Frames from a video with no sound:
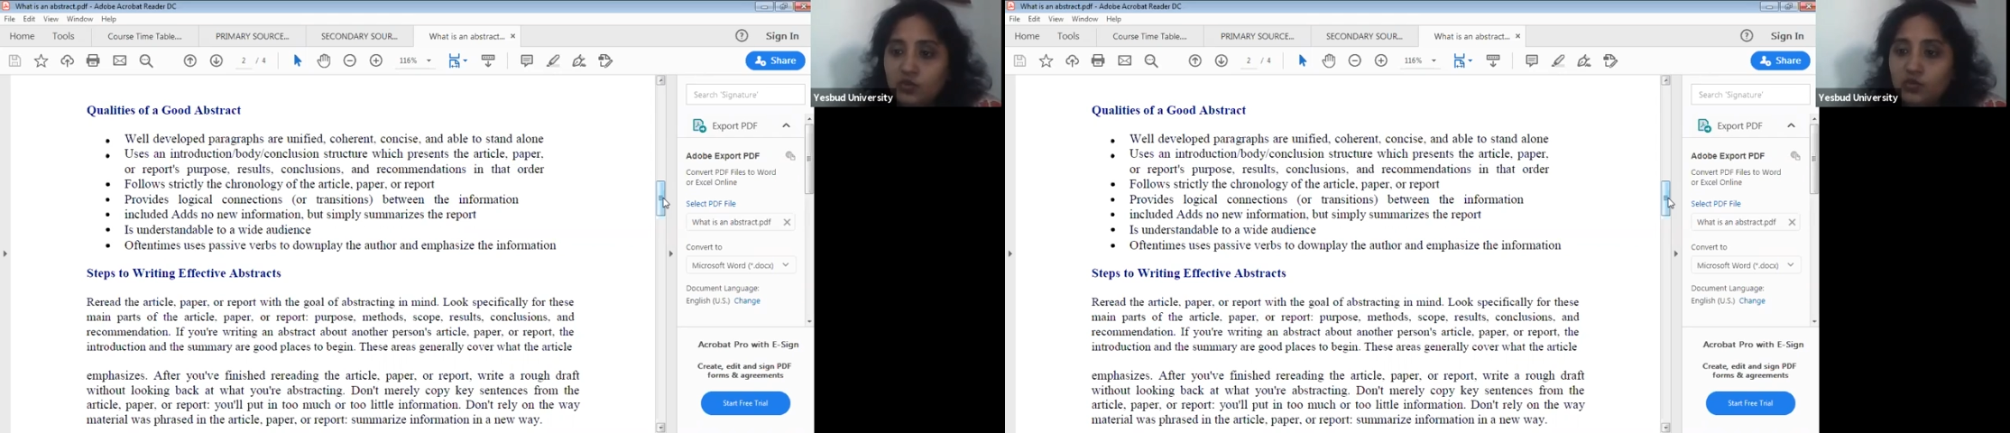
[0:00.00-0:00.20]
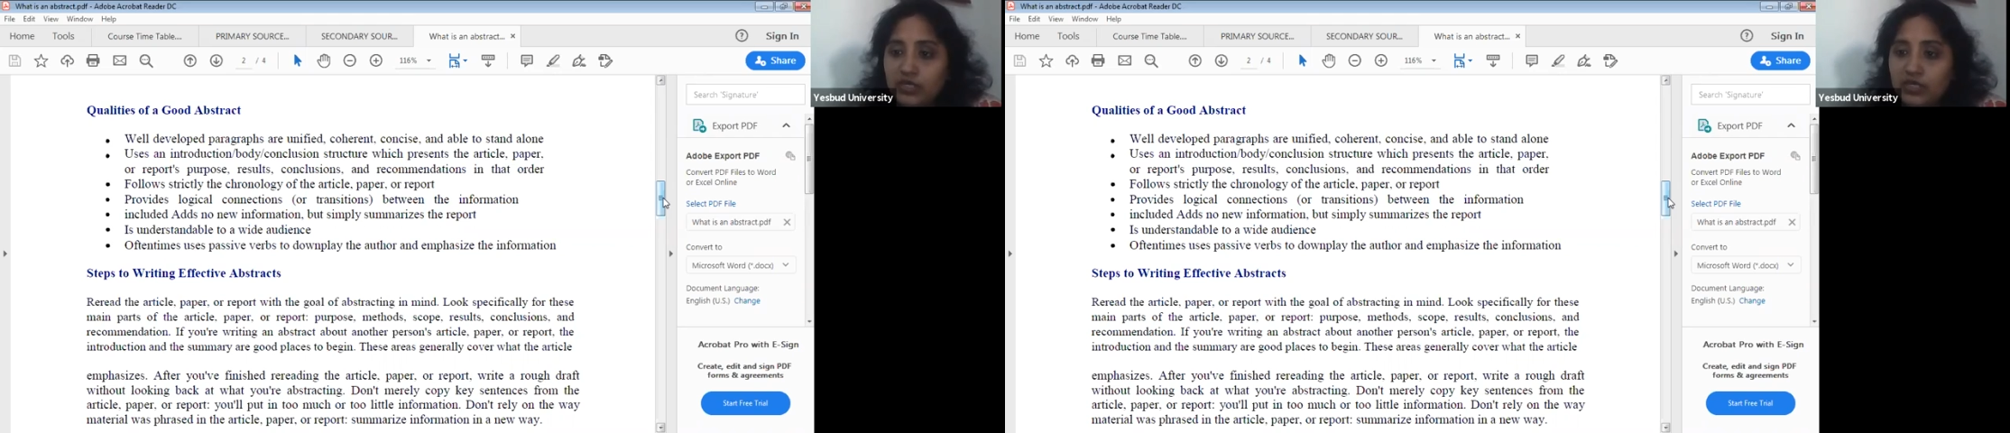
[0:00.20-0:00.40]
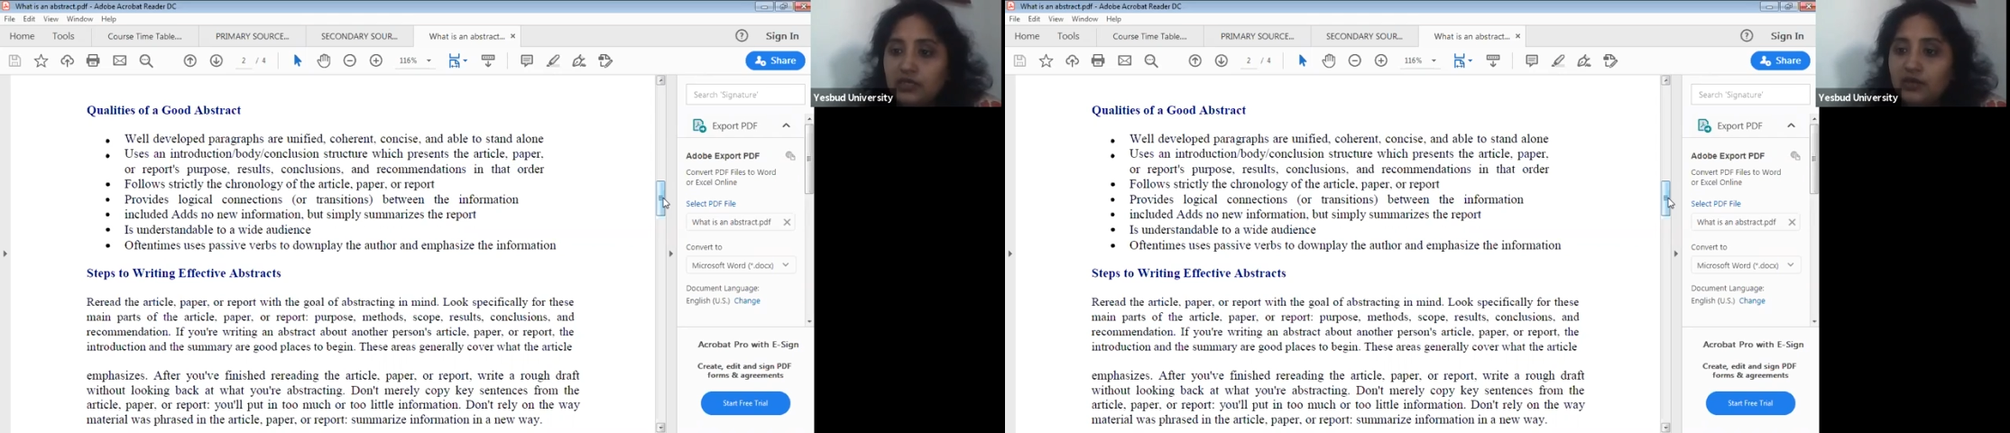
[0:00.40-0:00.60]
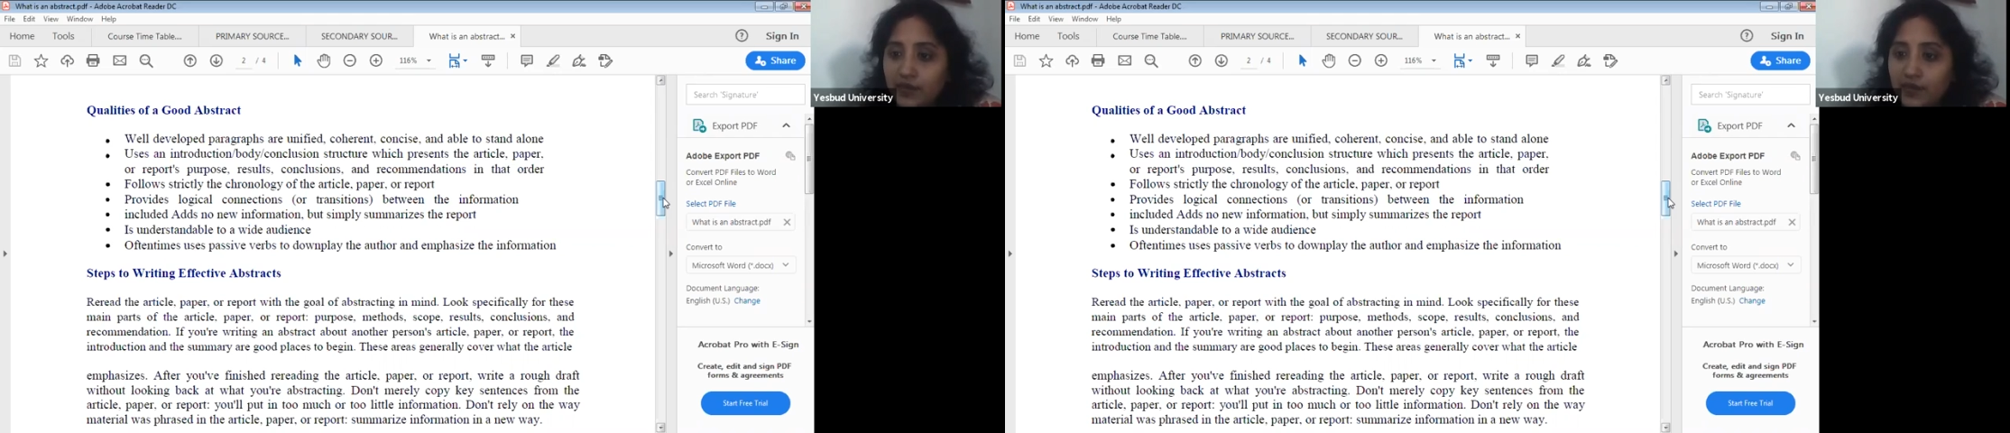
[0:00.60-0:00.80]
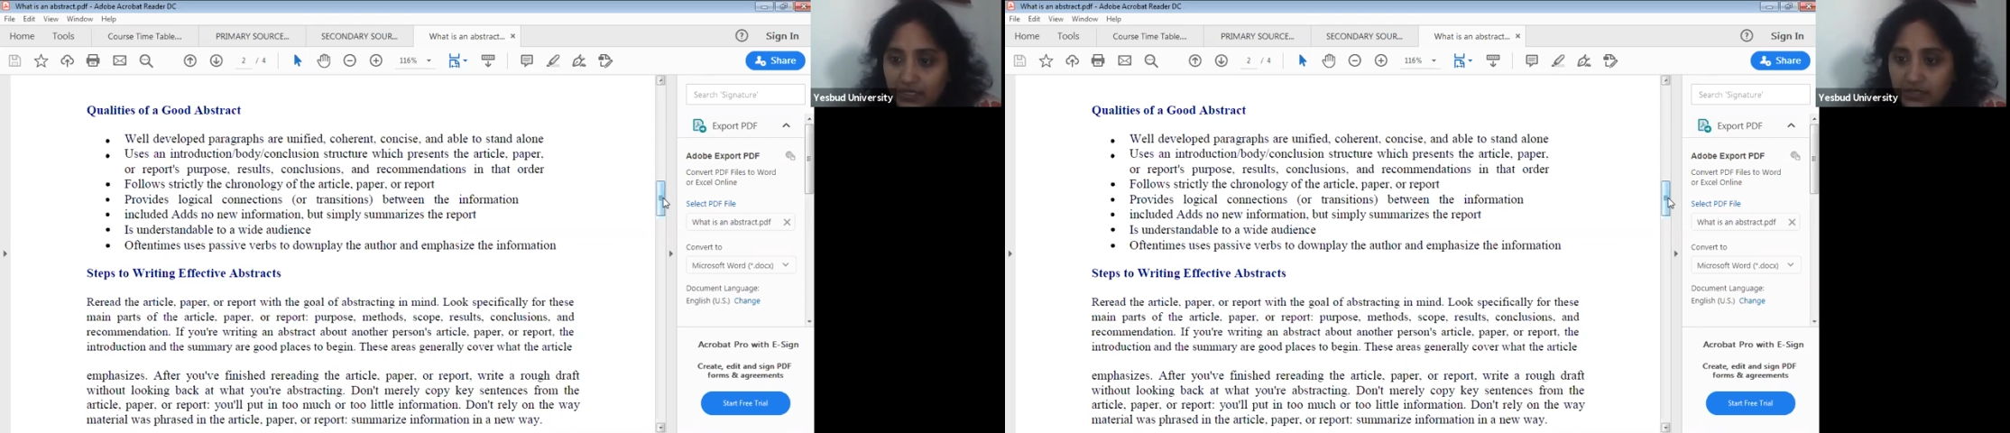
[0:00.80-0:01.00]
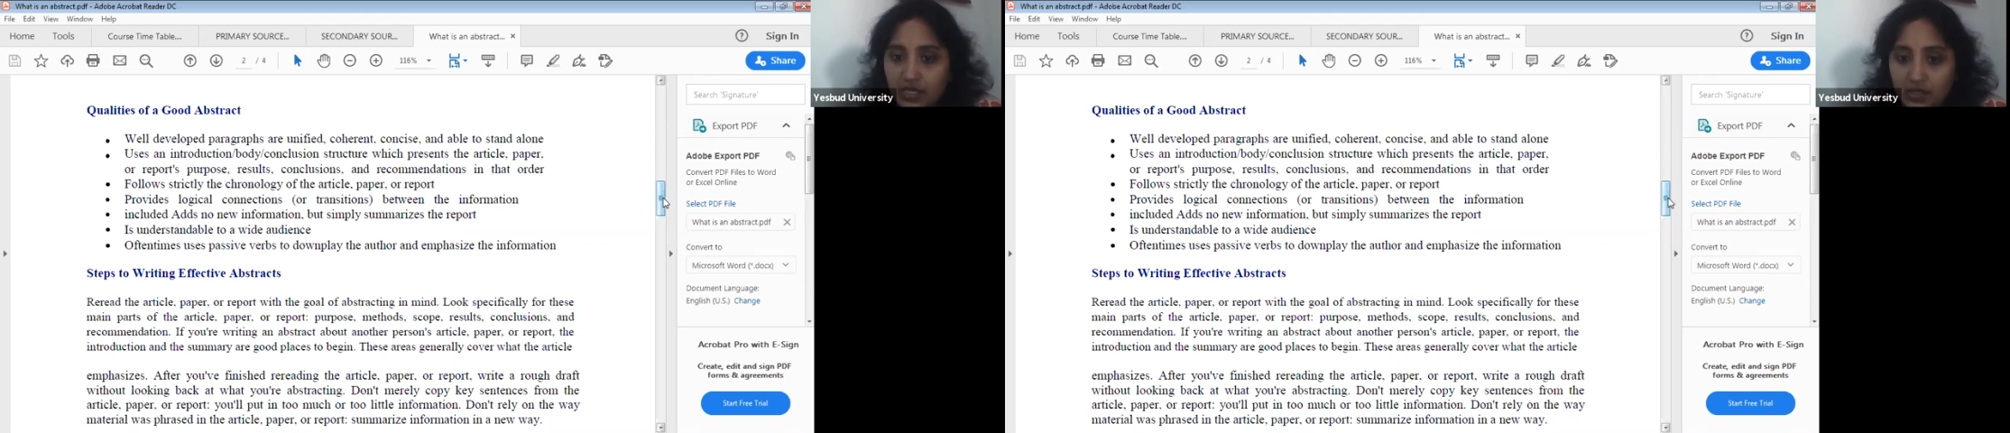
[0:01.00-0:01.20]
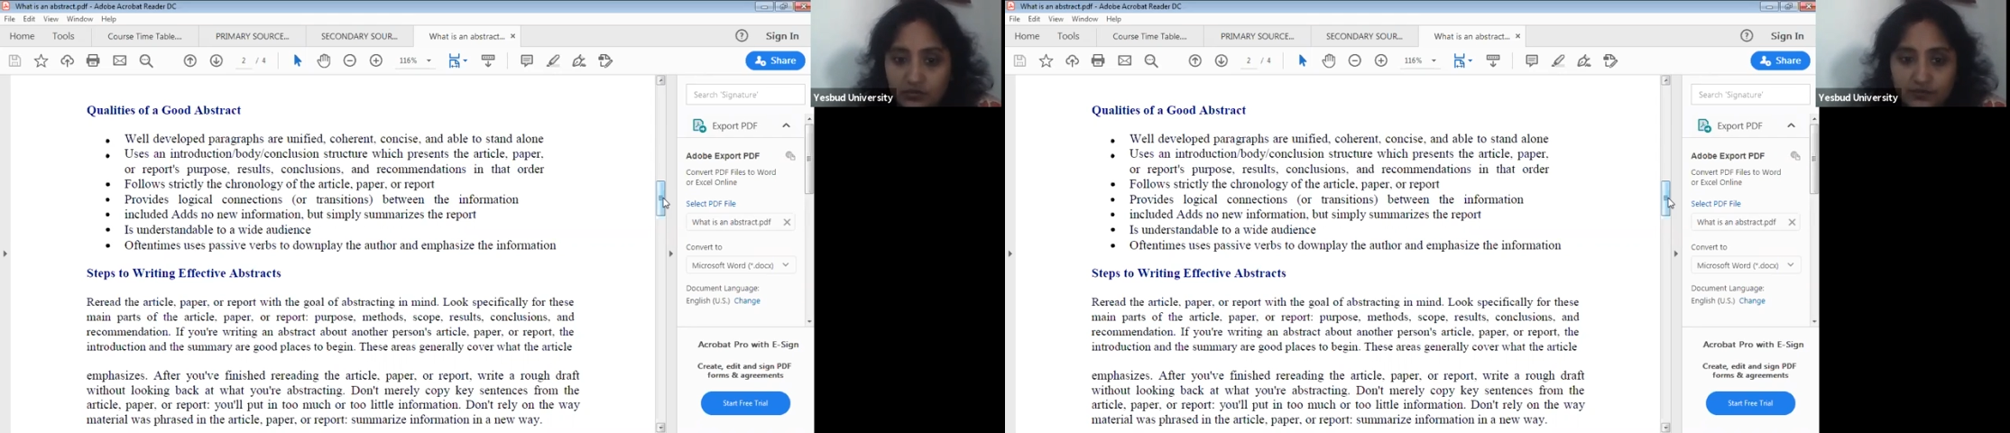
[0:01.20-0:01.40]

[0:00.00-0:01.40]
you will write it down.